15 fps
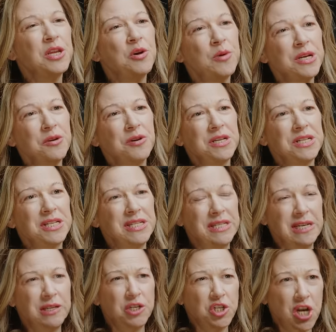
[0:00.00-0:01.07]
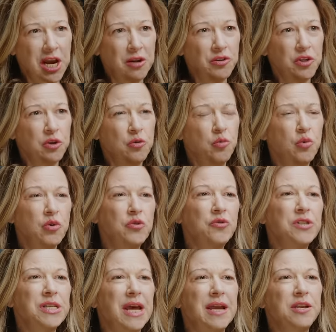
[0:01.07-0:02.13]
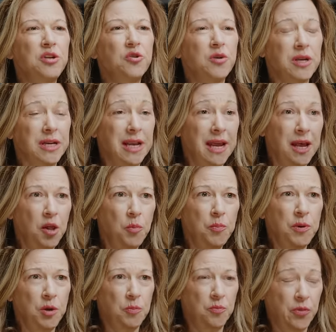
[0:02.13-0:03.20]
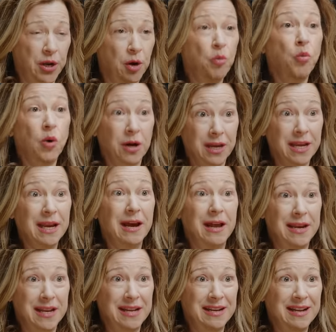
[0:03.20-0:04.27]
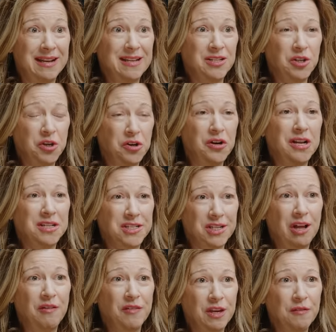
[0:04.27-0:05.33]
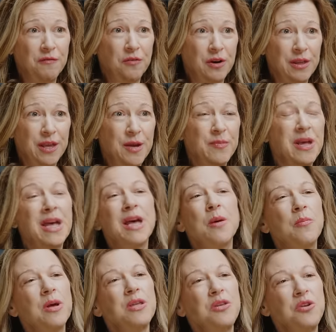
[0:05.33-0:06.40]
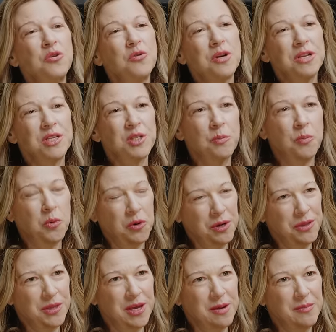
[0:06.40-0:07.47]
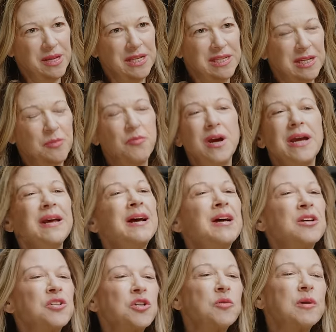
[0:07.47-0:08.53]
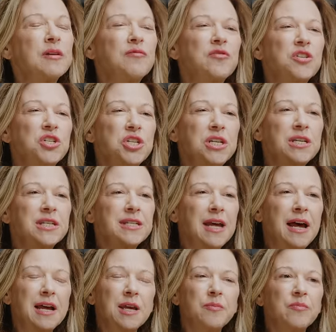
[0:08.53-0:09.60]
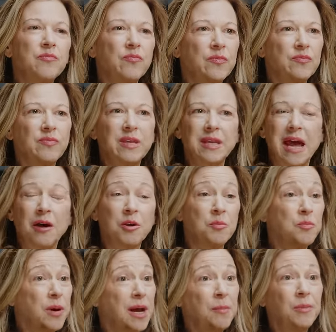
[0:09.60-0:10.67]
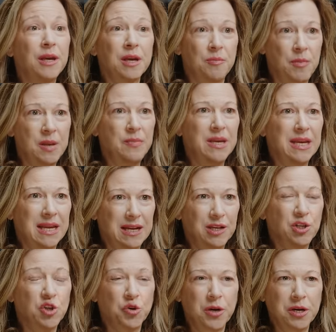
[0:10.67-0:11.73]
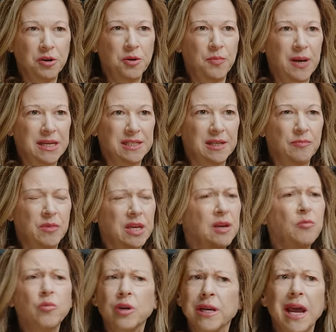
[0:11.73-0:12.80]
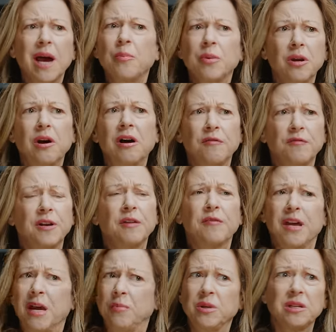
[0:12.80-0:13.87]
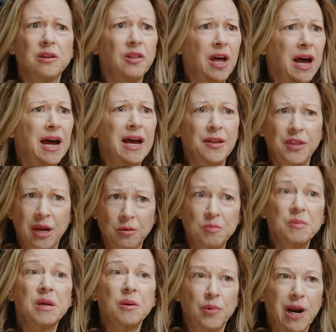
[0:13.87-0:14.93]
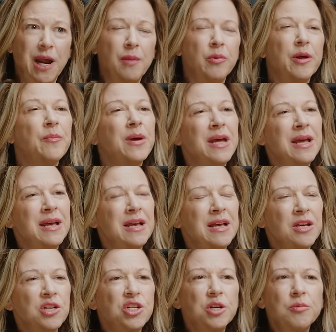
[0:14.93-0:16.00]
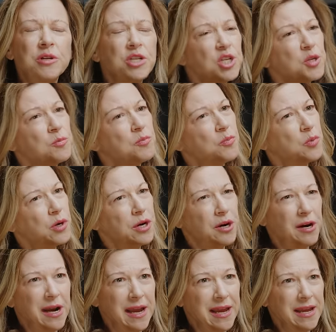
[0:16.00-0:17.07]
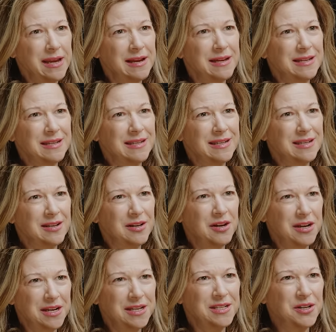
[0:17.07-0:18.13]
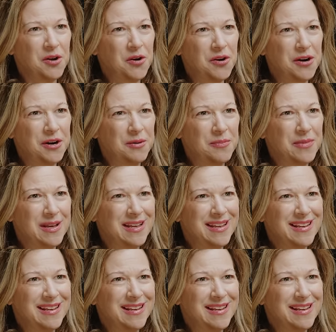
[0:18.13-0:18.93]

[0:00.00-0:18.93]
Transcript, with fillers: you know, when you can see the childhood wounds and you can help your, they're working on it. So you're not solving it for them, but you can support them in some way. So if she saw him out in public, maybe getting triggered by something, it wouldn't happen often. If it happened a lot, that would be a problem. She would just put her hand on his arm